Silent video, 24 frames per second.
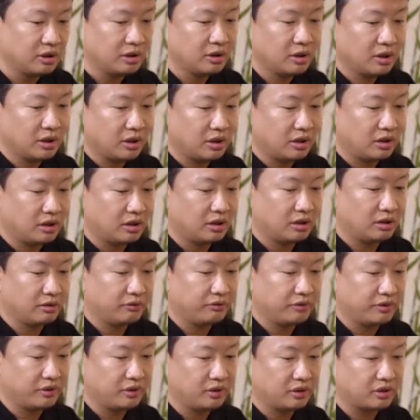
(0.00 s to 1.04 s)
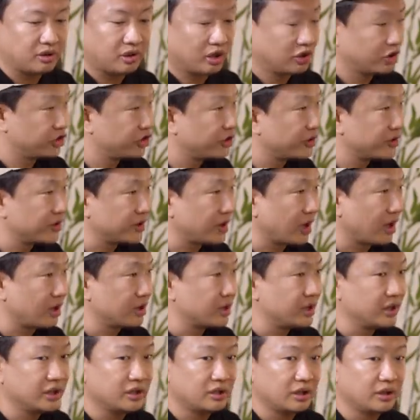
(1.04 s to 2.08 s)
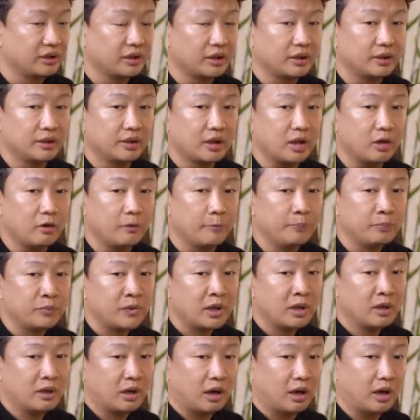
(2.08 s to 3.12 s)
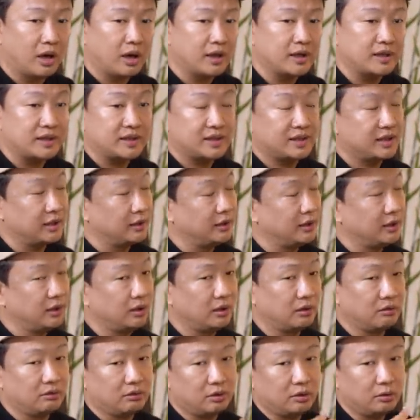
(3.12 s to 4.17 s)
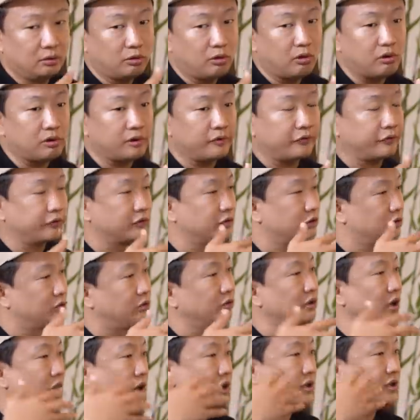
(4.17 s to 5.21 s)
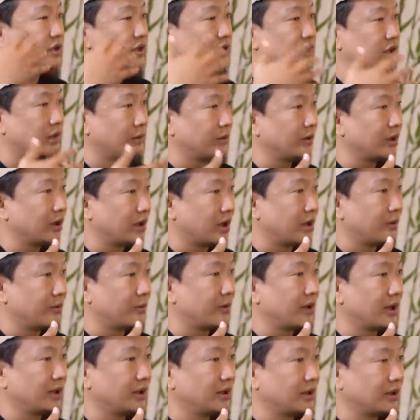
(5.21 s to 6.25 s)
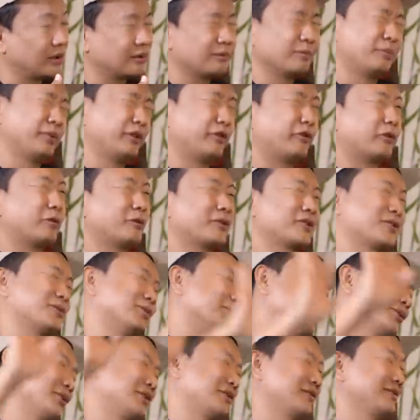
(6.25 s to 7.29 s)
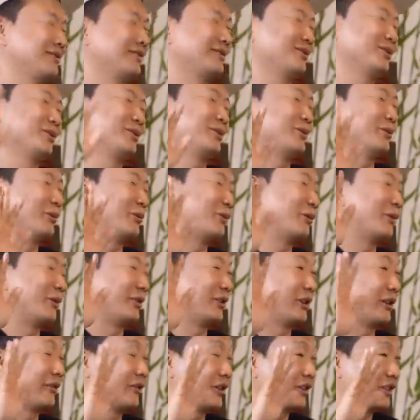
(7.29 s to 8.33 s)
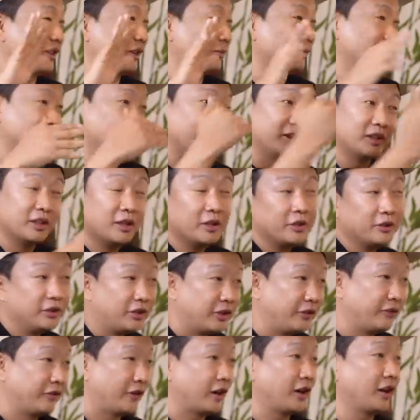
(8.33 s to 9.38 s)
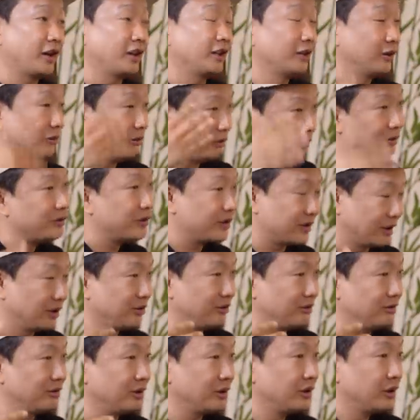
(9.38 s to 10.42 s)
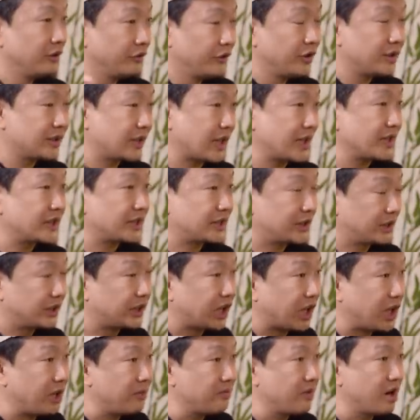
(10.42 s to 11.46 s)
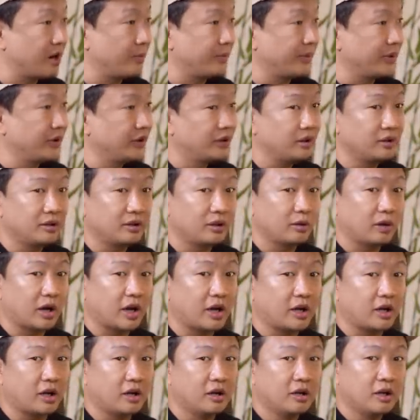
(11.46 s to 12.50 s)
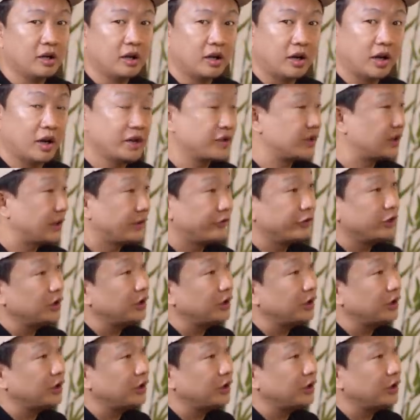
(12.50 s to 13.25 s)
know the culture started and then now I see lot of good artists coming out right before was all those you know yo and everything but then Divine and all this you know these guys came up and then I see